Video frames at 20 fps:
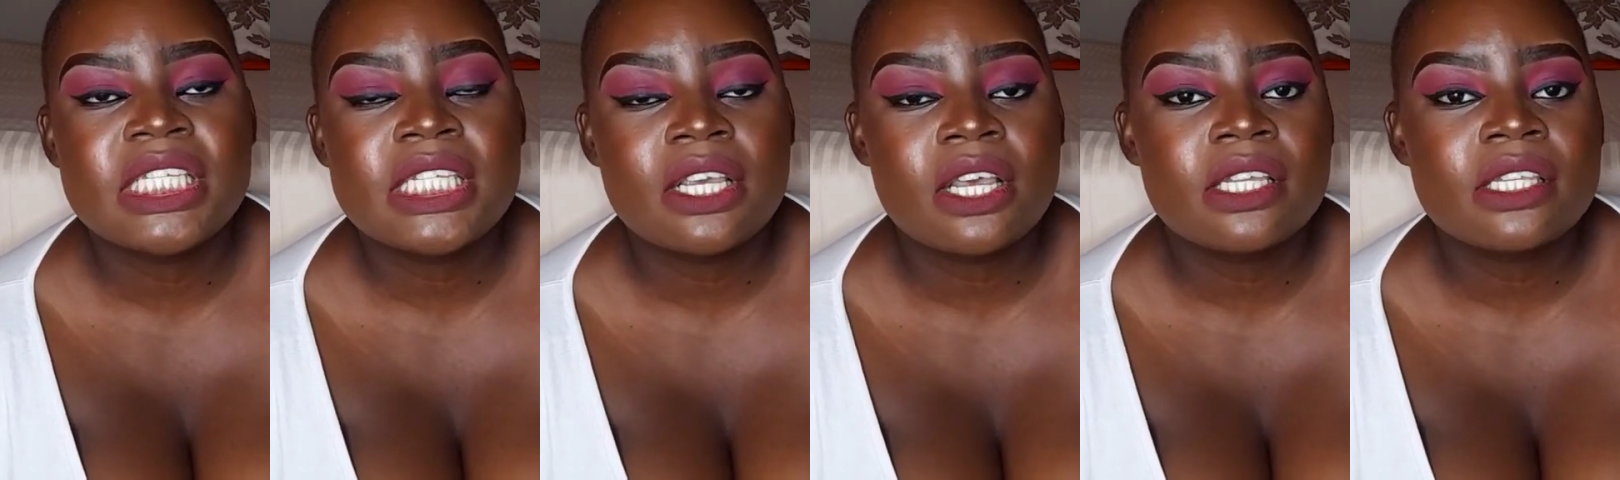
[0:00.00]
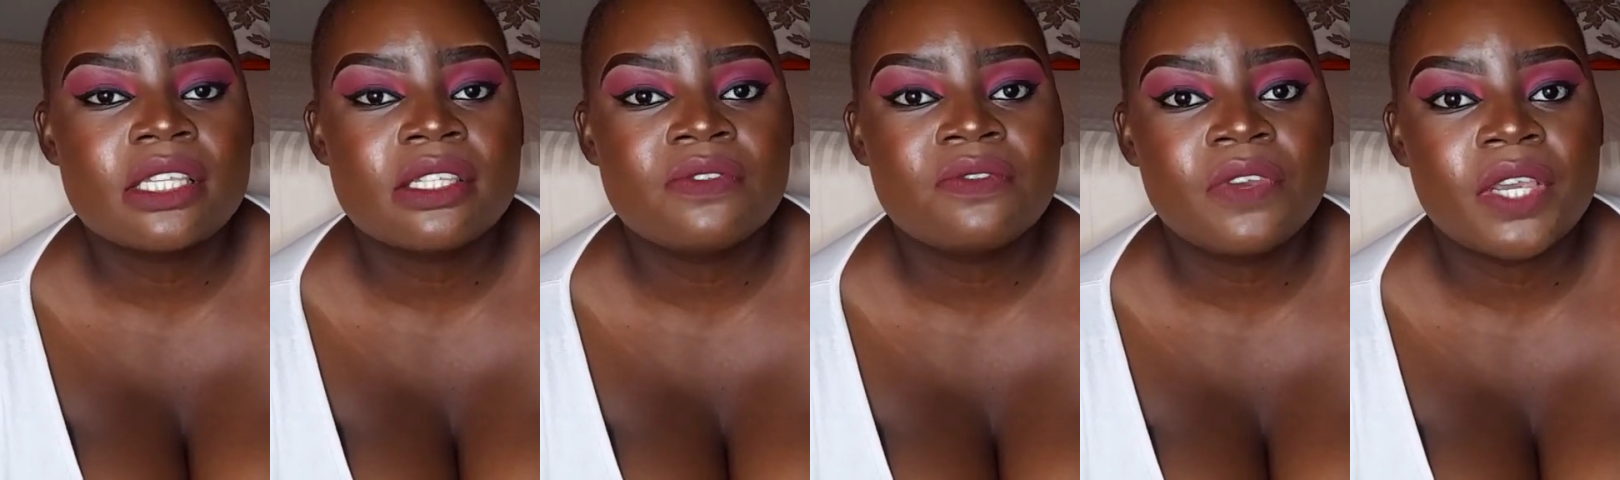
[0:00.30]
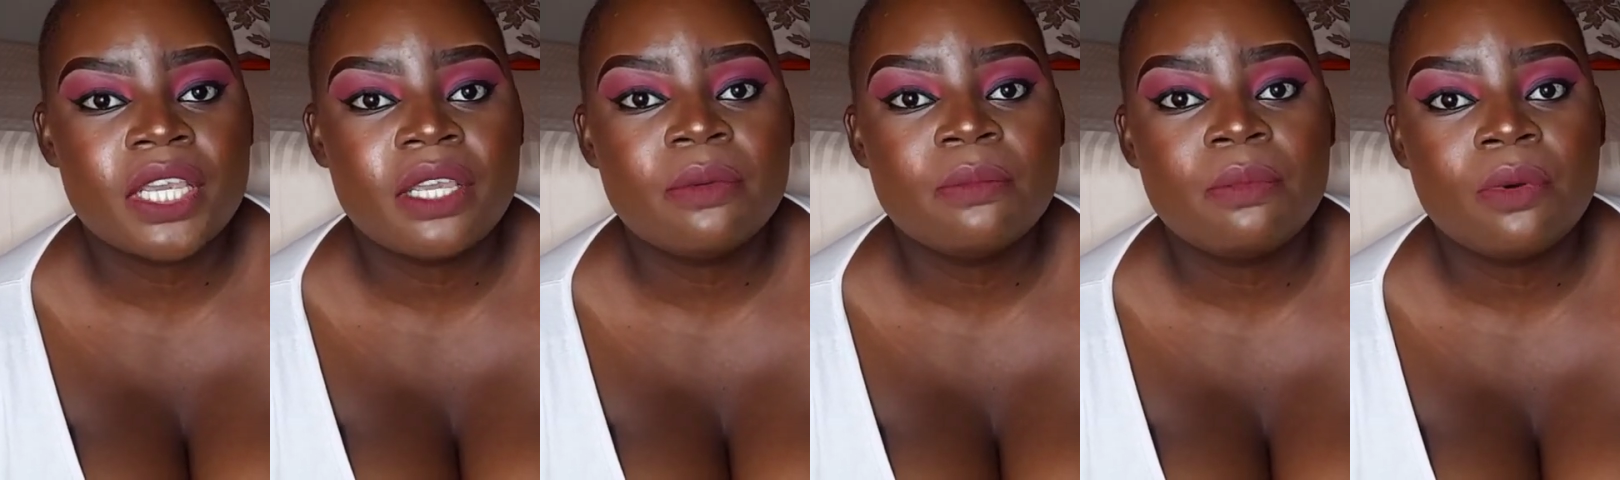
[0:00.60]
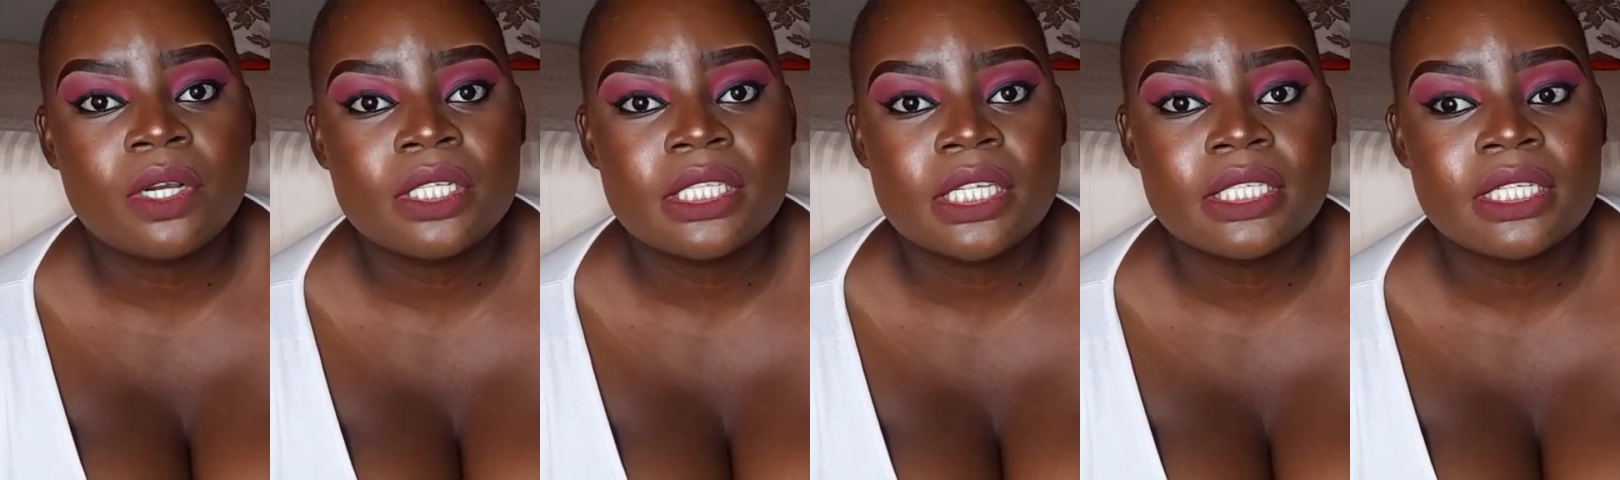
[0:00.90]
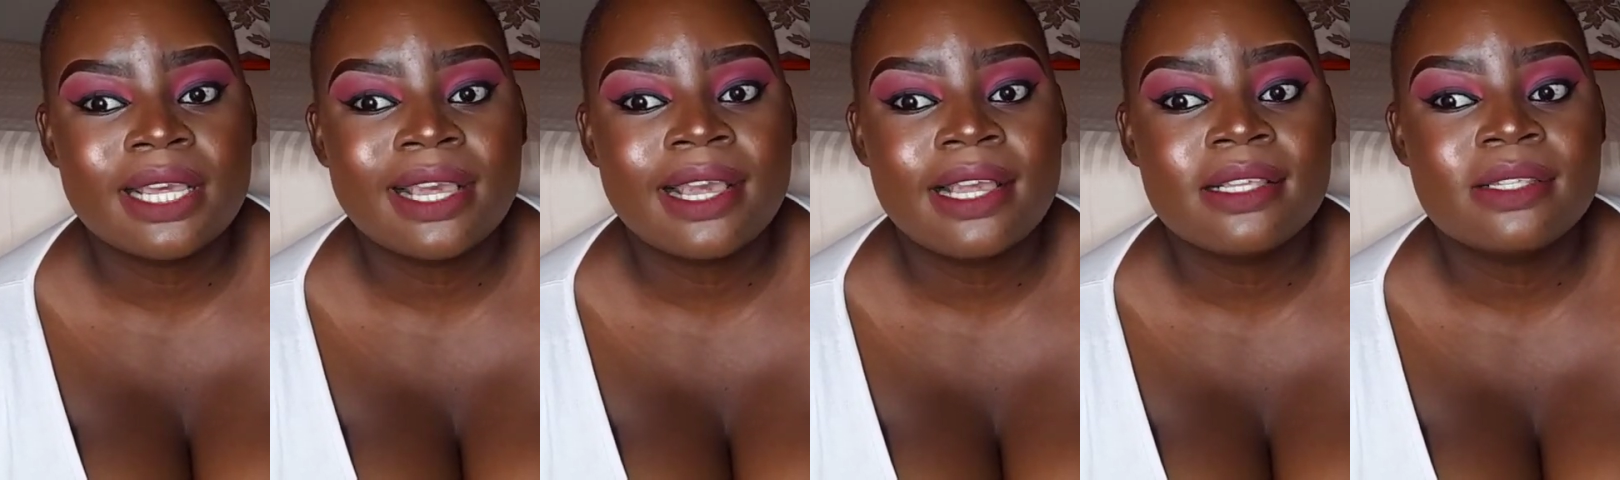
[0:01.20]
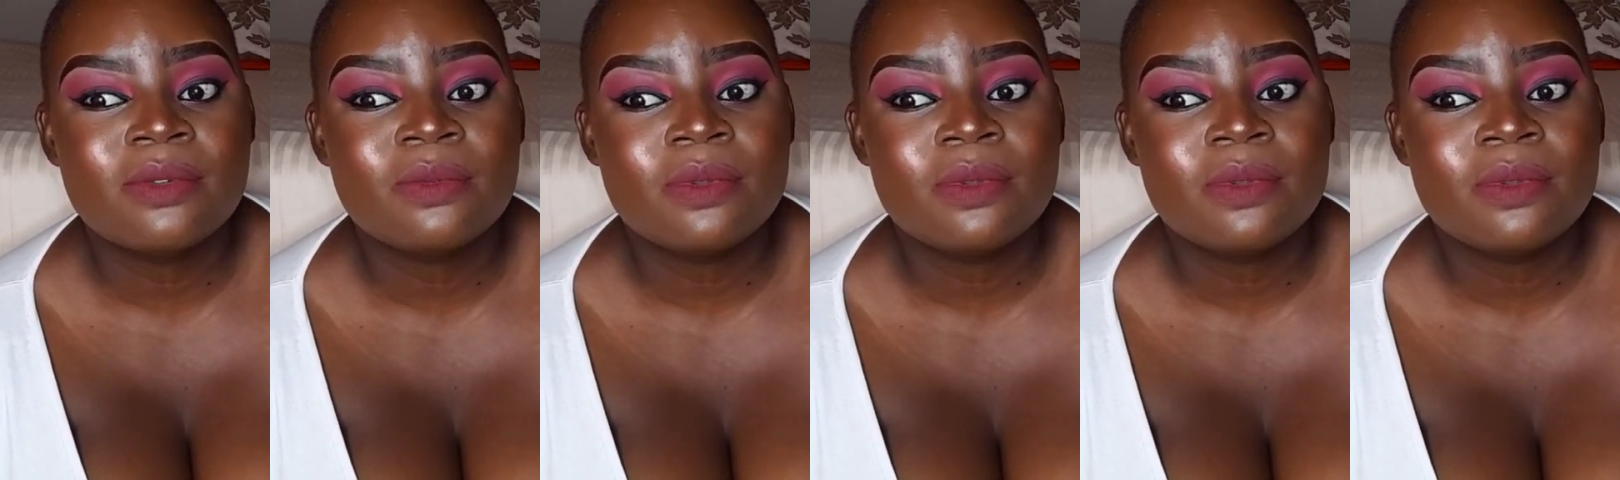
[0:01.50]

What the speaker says: because it's very important, guys.